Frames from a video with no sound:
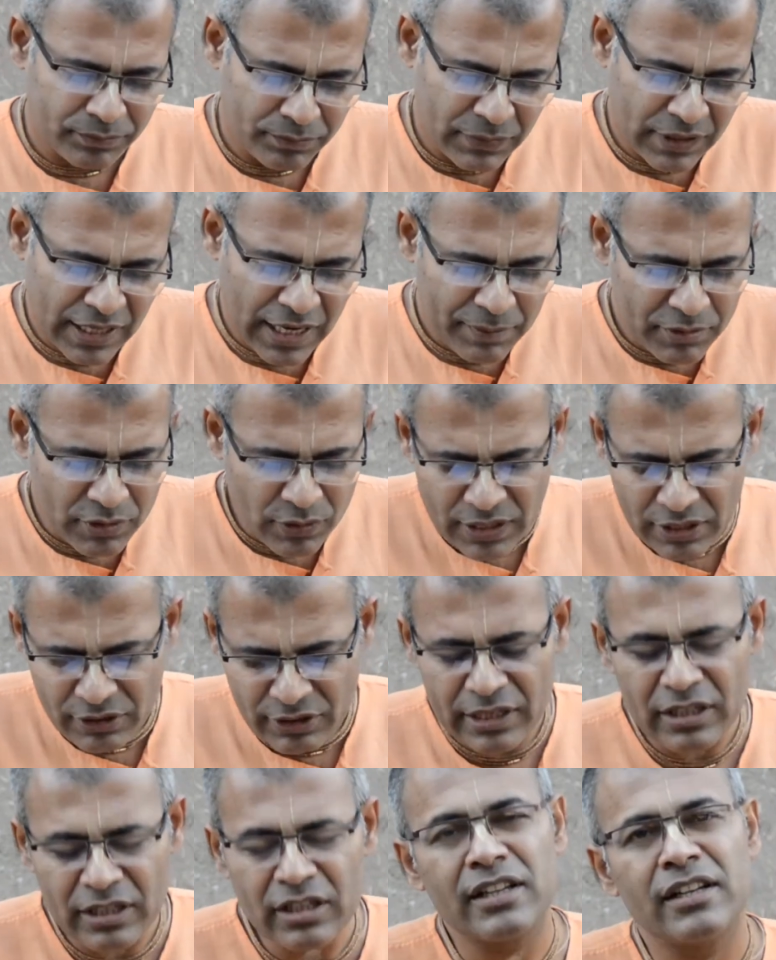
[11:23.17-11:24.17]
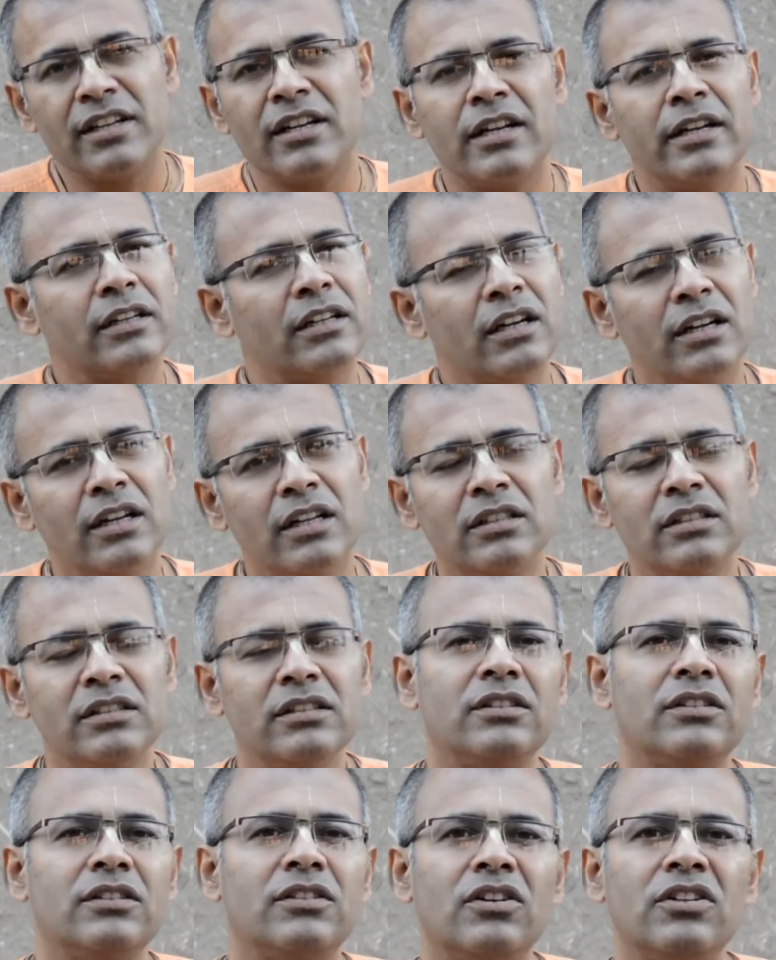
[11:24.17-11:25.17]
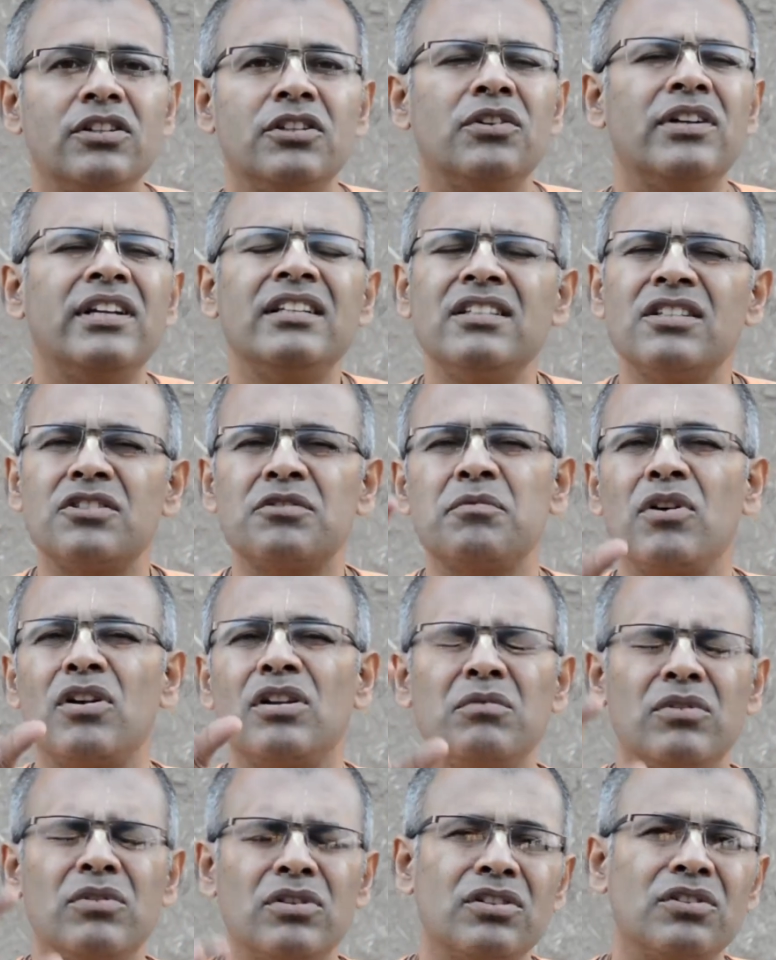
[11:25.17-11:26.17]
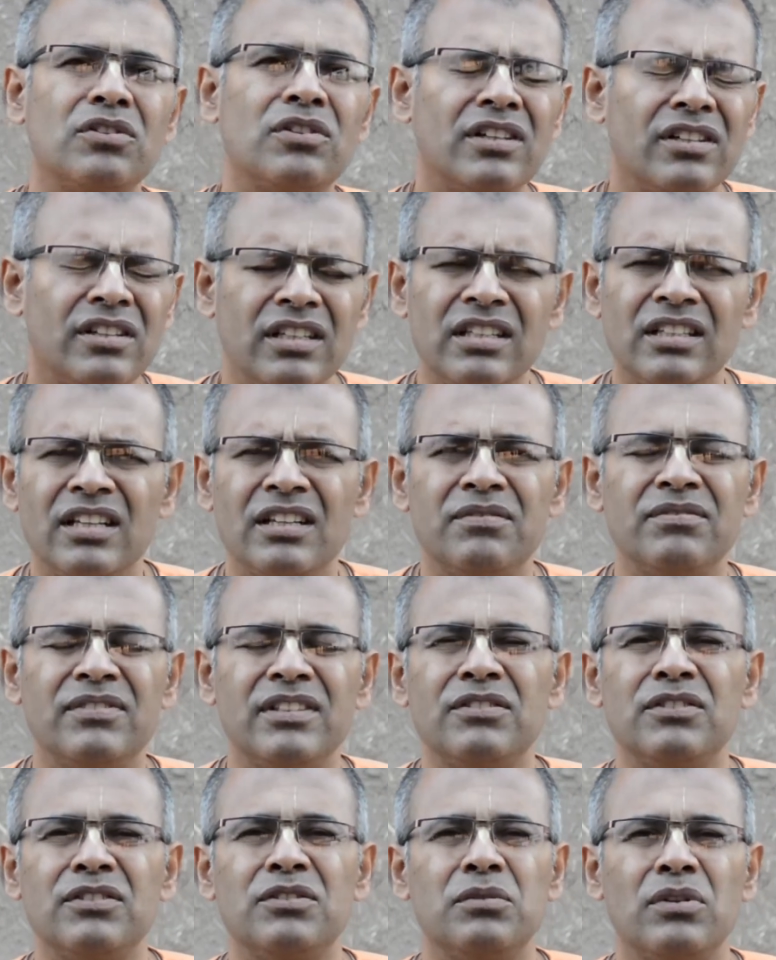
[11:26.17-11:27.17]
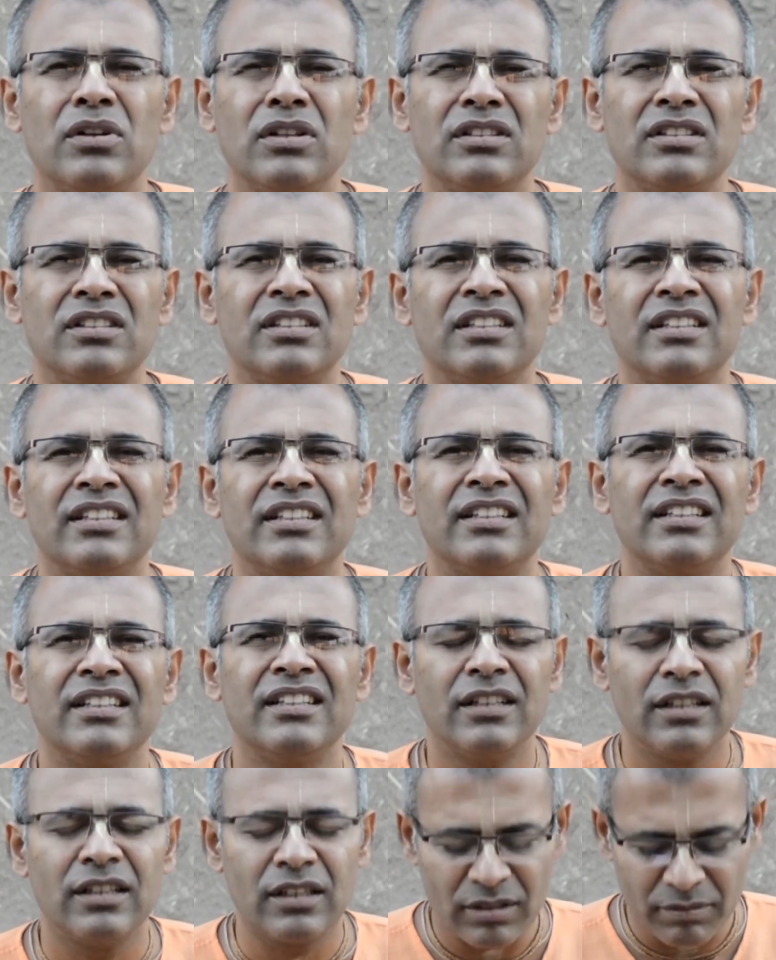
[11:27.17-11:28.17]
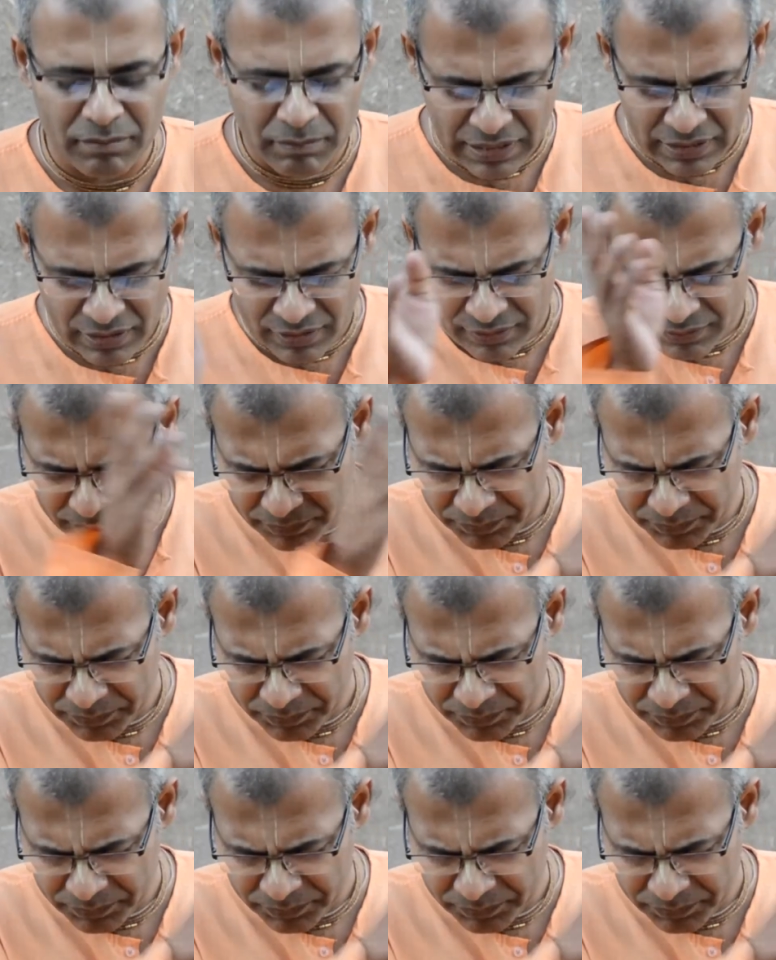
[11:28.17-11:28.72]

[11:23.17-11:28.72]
Perhaps you can read Kiran and Kana on your. It's a small book, you can read them if you want. But